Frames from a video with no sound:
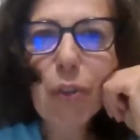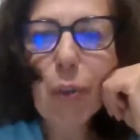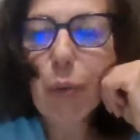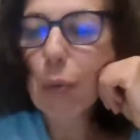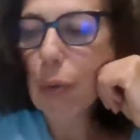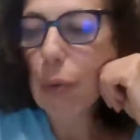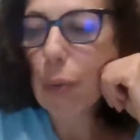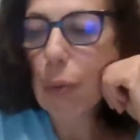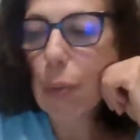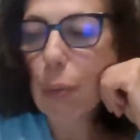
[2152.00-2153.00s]
So
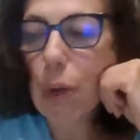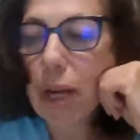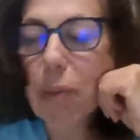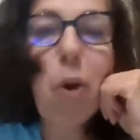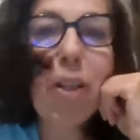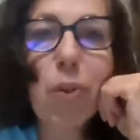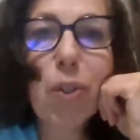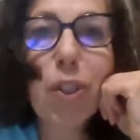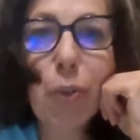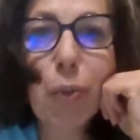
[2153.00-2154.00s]
what I want you
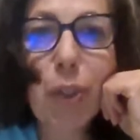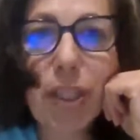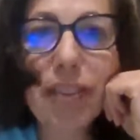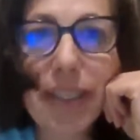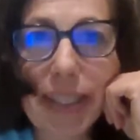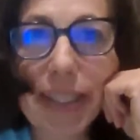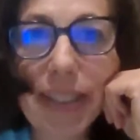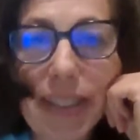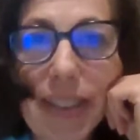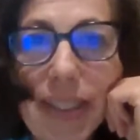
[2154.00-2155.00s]
to do with this
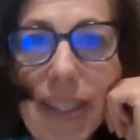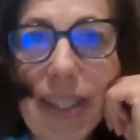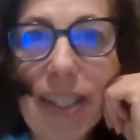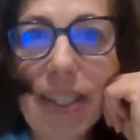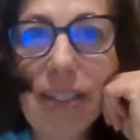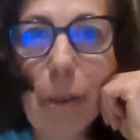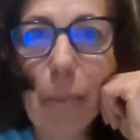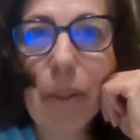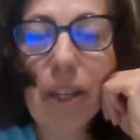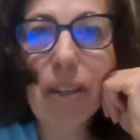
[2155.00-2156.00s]
list is
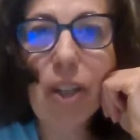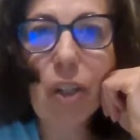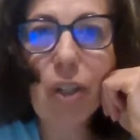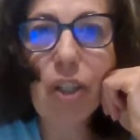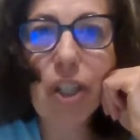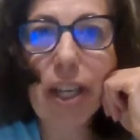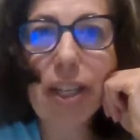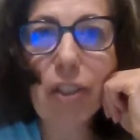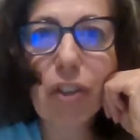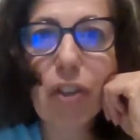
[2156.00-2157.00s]
something I encourage
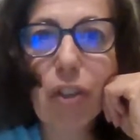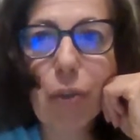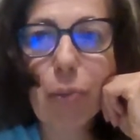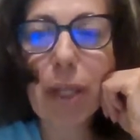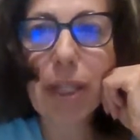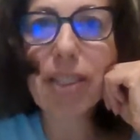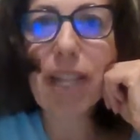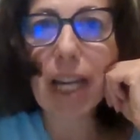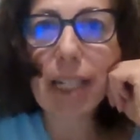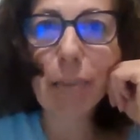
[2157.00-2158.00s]
clients to do many
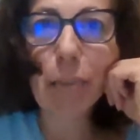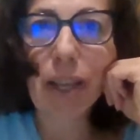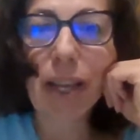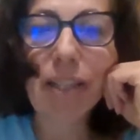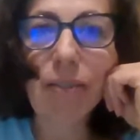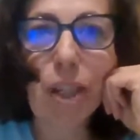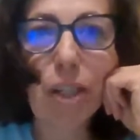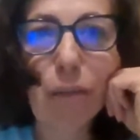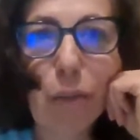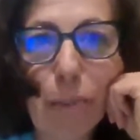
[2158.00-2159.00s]
times, and I've
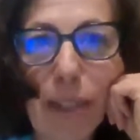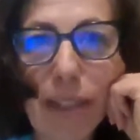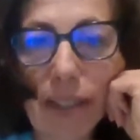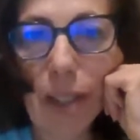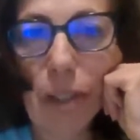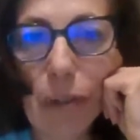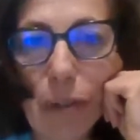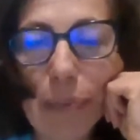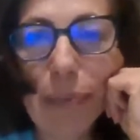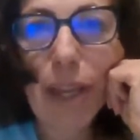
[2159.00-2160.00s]
done it for myself.
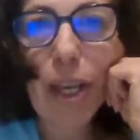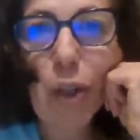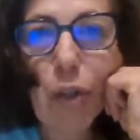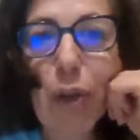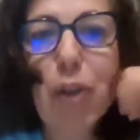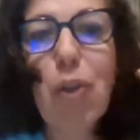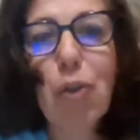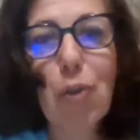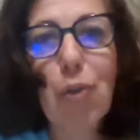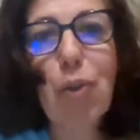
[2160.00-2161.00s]
So I
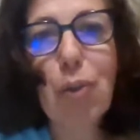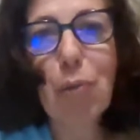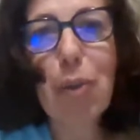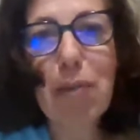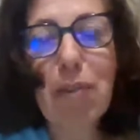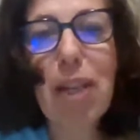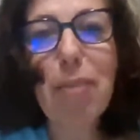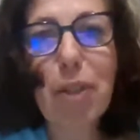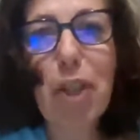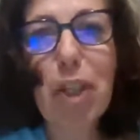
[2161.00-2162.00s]
you may have
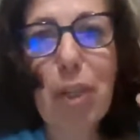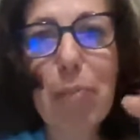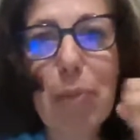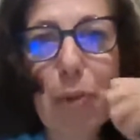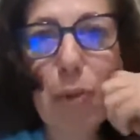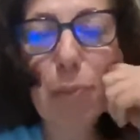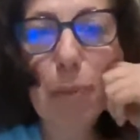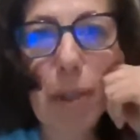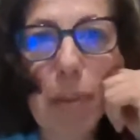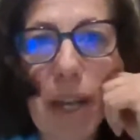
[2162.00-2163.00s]
typed it on a computer,
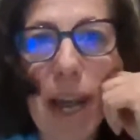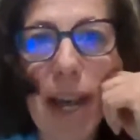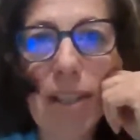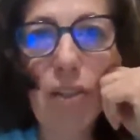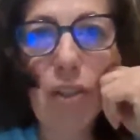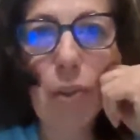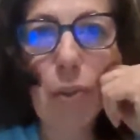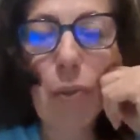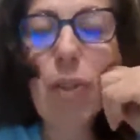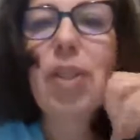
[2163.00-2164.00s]
but I'm going to ask
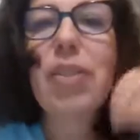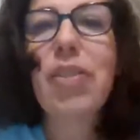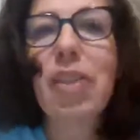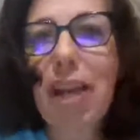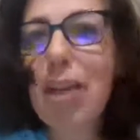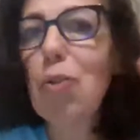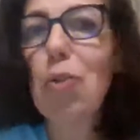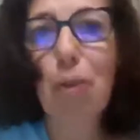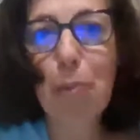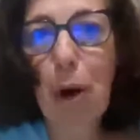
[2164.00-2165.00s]
you tonight
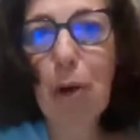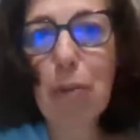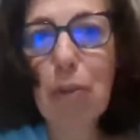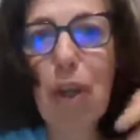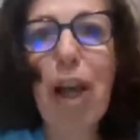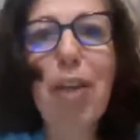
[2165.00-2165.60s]
or tomorrow to